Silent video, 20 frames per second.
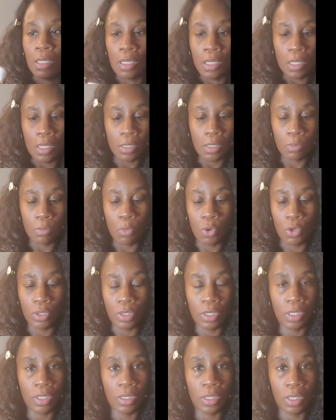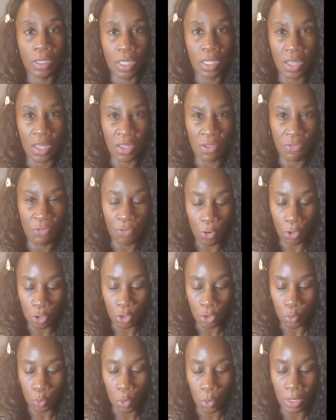It's more tinted than the
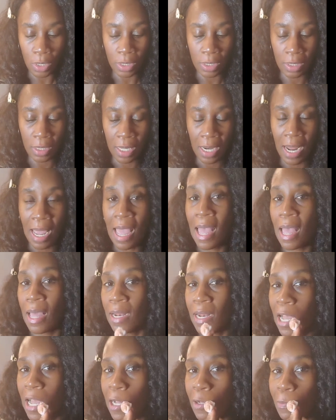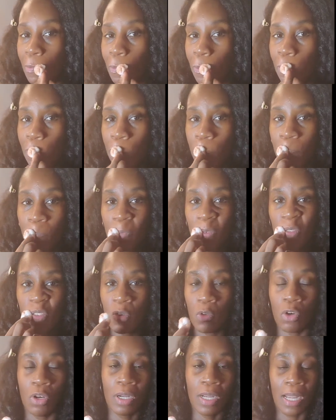first ones that I had out. If
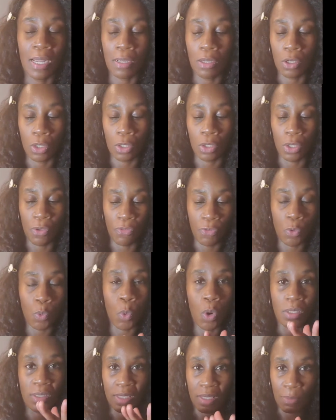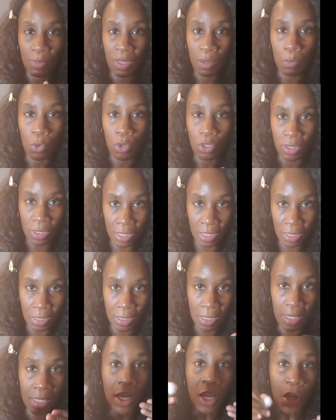you're, if you want something more
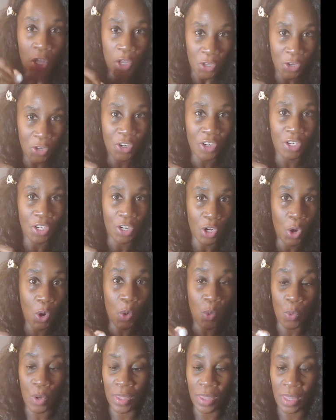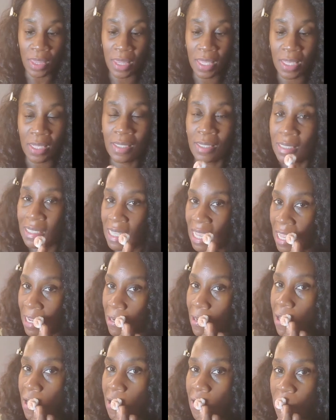tinted, you're going to go with this
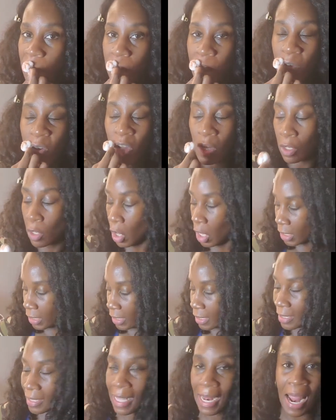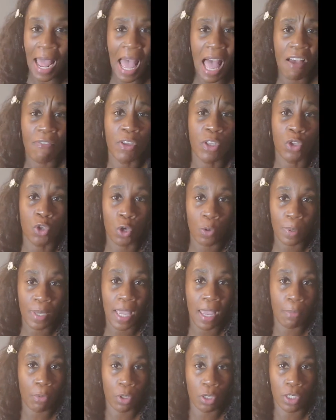set of glosses that I have, and you'll
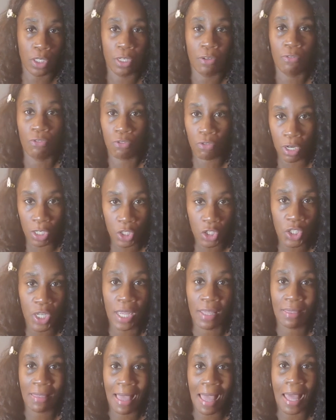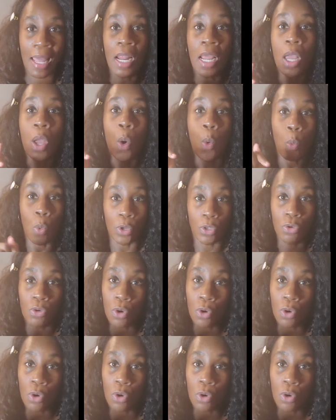be able to differentiate that when you